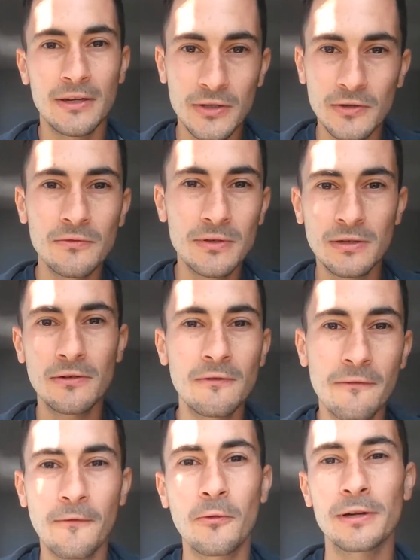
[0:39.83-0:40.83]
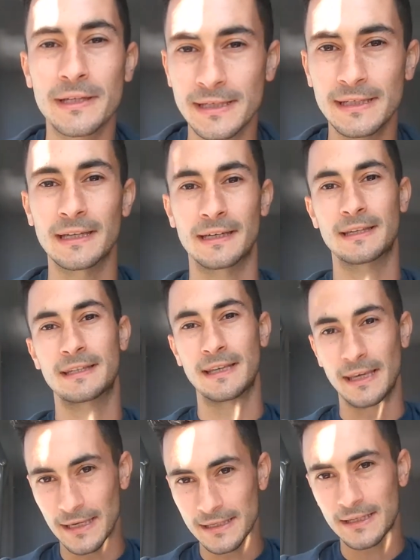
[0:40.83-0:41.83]

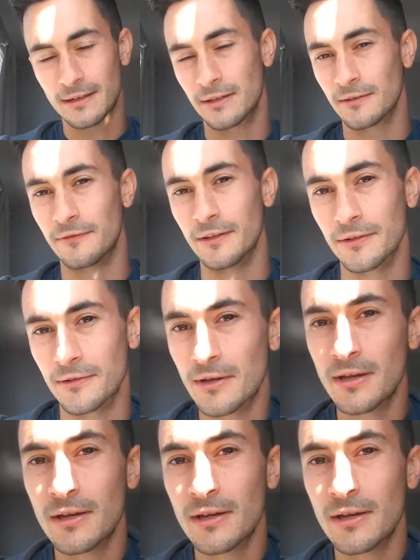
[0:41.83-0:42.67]
2246 East Clearfield